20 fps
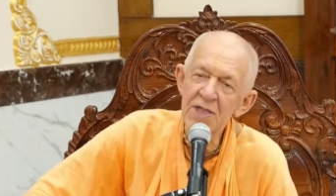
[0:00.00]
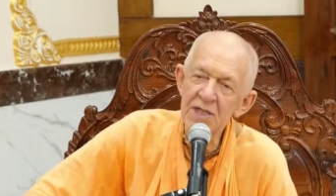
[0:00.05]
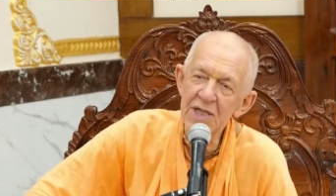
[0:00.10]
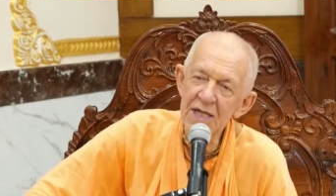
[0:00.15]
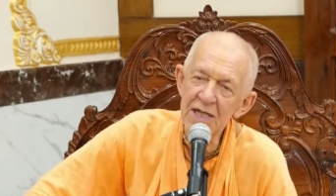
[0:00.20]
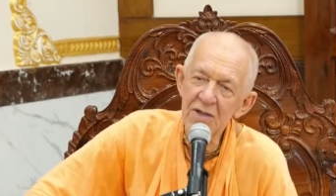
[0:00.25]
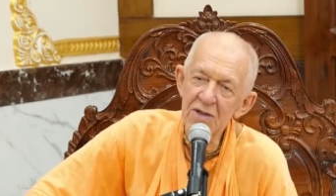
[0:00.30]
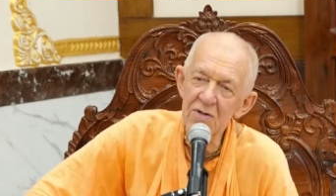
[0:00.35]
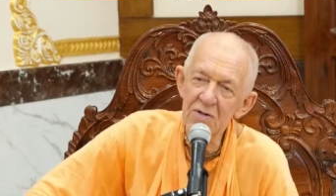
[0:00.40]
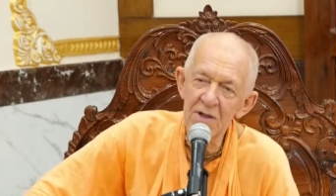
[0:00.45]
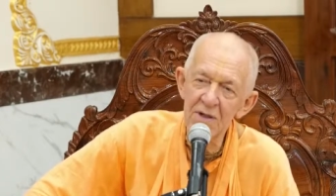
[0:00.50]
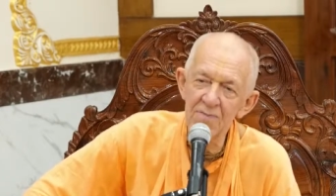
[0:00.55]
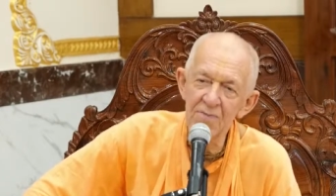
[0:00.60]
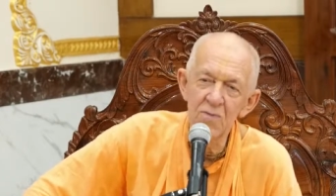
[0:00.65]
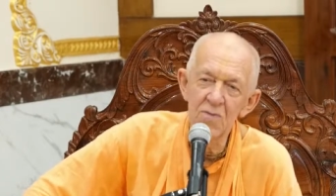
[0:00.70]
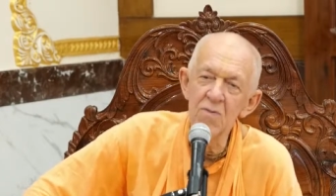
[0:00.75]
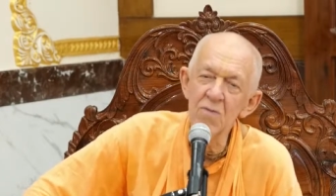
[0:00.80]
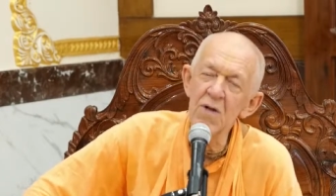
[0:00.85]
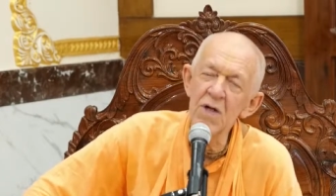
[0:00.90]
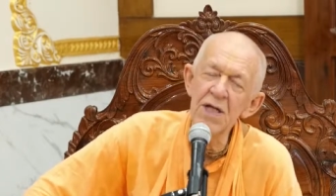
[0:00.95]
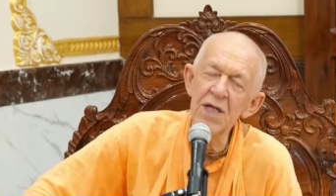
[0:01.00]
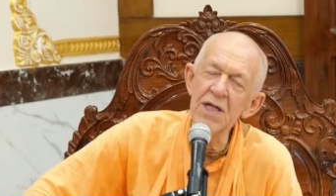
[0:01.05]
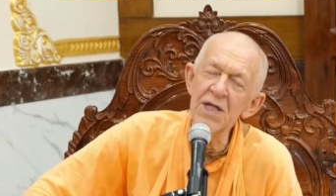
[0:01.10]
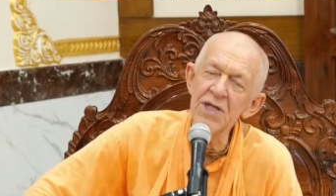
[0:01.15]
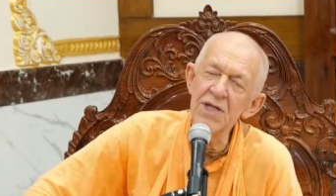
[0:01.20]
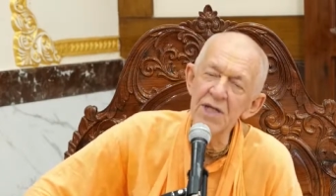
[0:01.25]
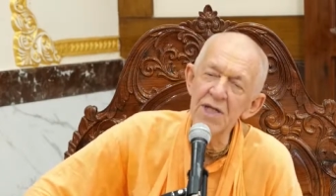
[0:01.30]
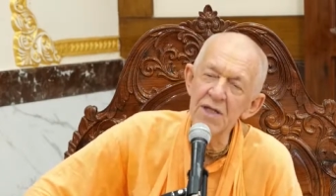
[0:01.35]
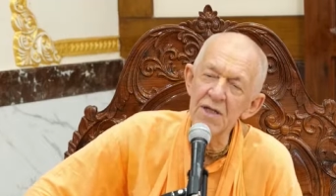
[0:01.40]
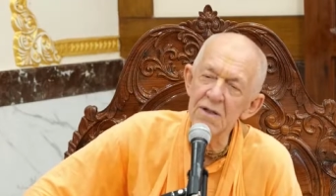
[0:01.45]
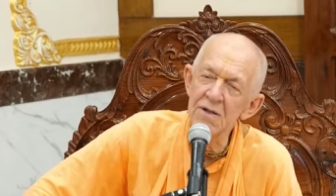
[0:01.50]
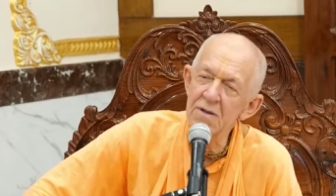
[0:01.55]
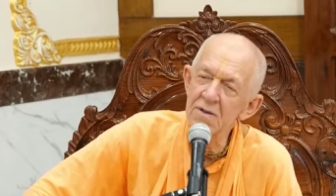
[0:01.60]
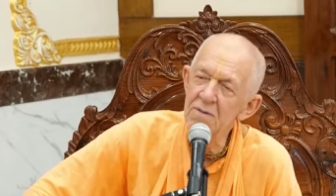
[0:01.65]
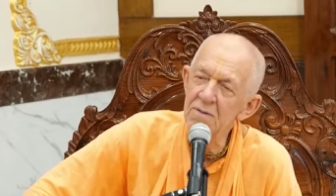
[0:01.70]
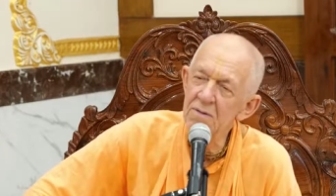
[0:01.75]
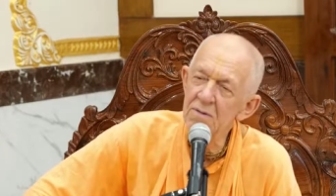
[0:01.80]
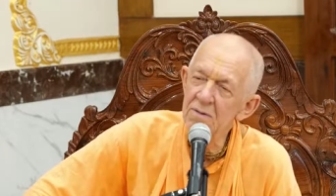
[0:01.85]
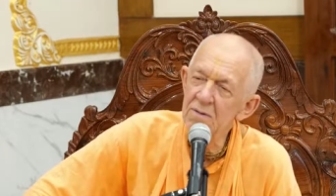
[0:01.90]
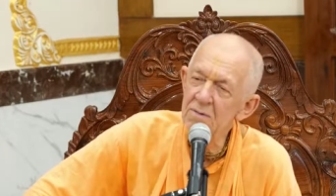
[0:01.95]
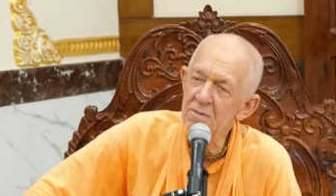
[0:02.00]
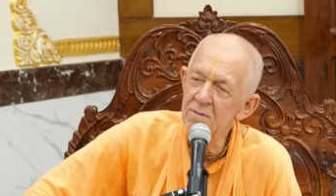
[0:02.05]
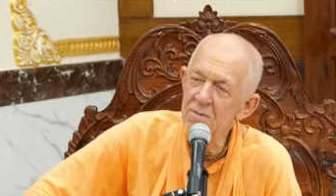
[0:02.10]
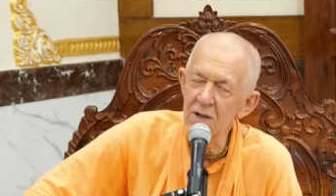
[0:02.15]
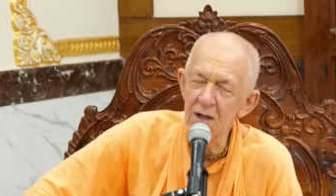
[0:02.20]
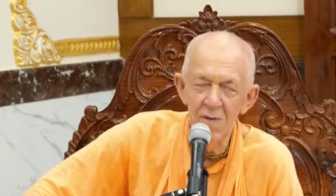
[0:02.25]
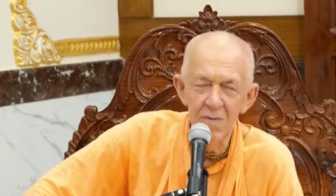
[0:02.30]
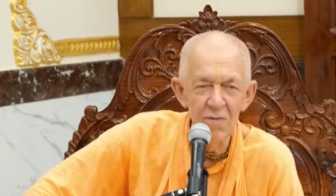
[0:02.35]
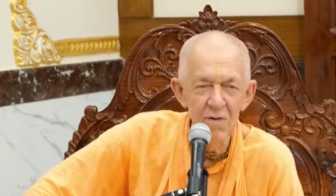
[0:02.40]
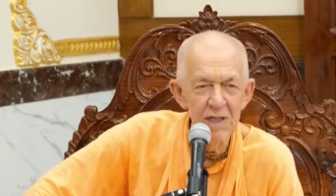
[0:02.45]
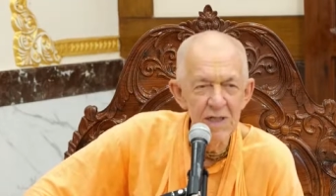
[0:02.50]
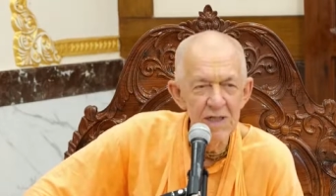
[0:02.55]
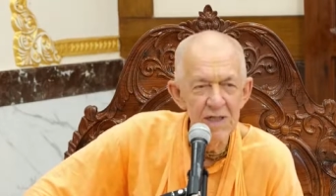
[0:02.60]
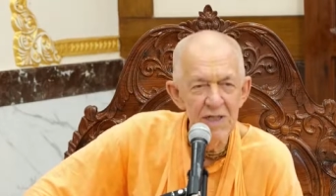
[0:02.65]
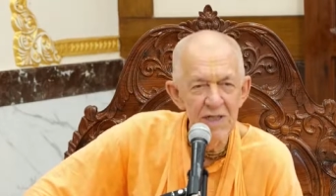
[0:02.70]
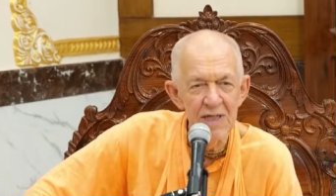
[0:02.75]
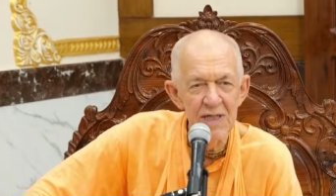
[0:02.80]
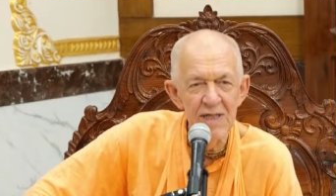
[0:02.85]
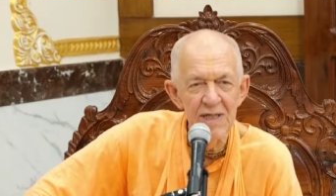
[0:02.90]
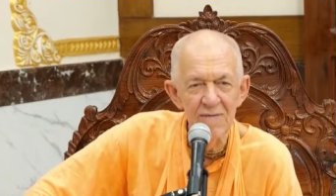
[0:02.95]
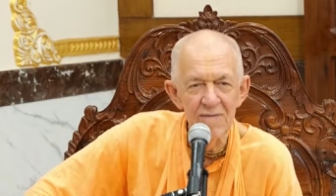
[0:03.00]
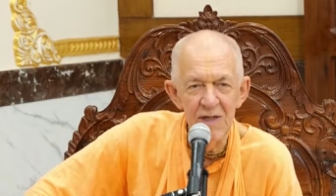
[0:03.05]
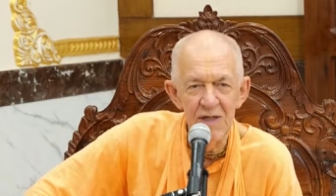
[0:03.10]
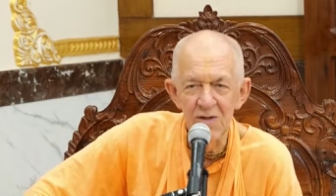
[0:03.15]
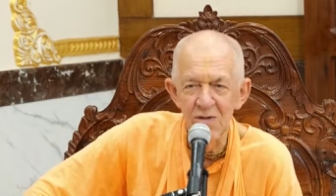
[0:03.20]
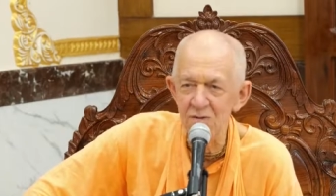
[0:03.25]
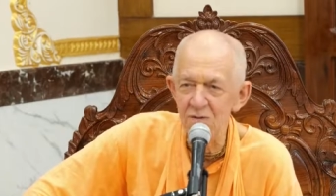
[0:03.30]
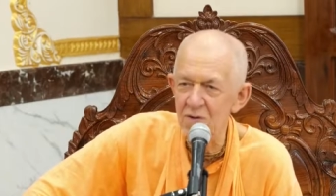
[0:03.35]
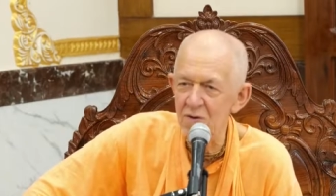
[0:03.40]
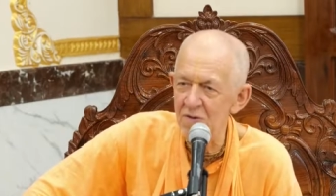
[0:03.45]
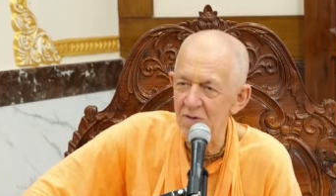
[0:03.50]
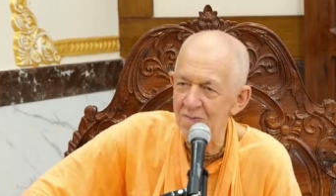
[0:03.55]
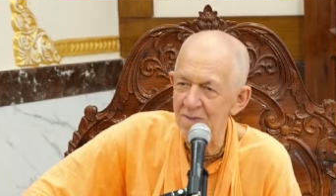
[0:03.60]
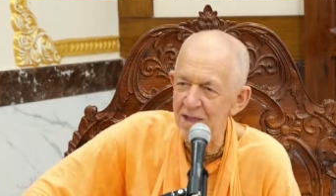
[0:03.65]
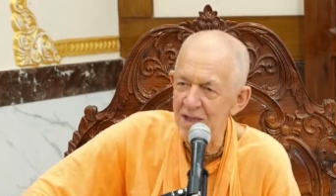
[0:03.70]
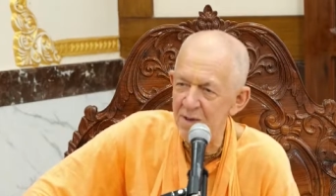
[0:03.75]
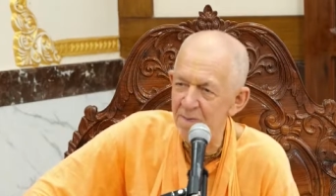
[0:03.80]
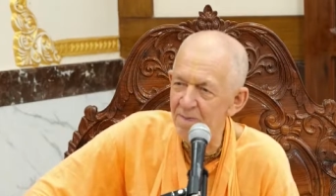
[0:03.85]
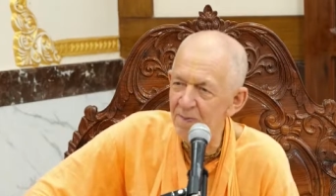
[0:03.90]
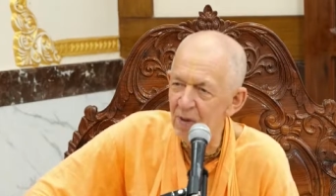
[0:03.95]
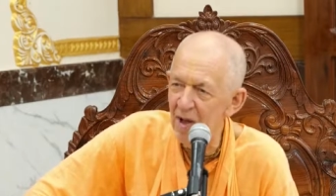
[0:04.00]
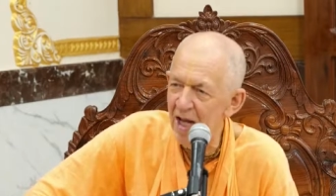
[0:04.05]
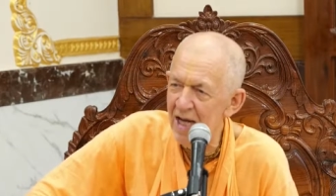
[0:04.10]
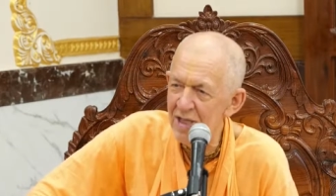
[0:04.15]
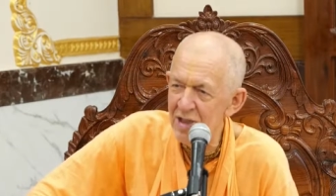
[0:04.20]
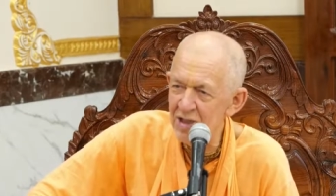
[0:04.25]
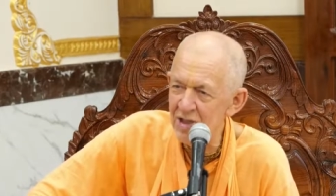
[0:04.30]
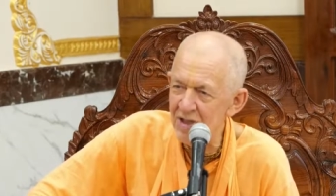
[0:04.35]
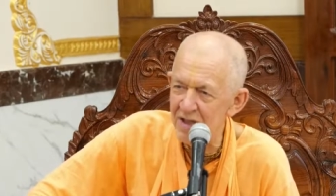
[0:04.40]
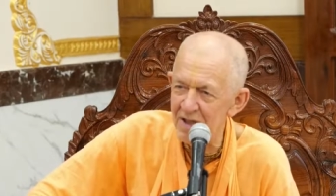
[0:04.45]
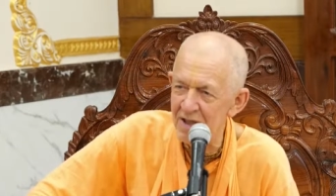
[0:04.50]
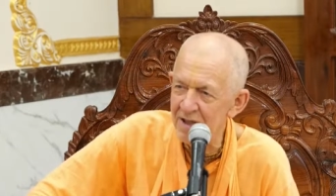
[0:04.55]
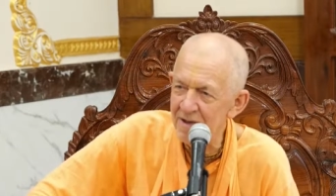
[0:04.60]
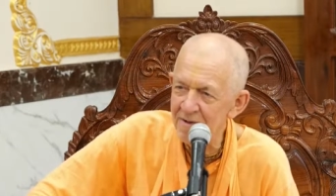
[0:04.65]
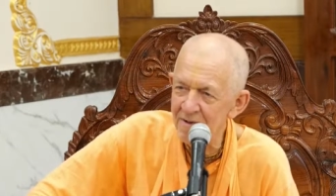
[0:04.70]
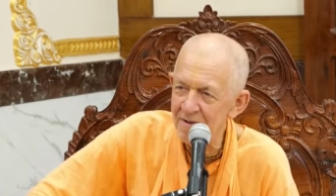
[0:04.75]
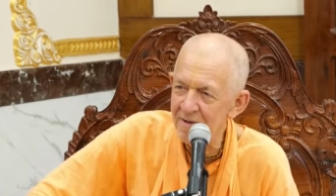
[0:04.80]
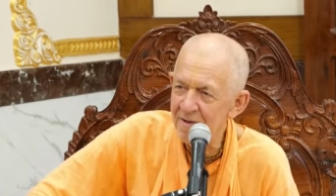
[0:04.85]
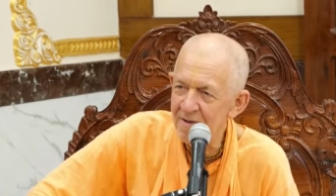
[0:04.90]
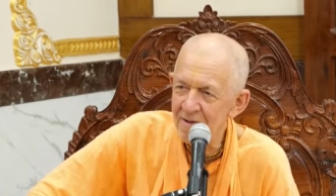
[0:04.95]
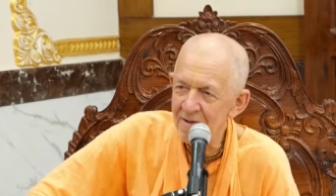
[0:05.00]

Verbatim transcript: she said to him, What is it? What, what is it giving you so much pleasure?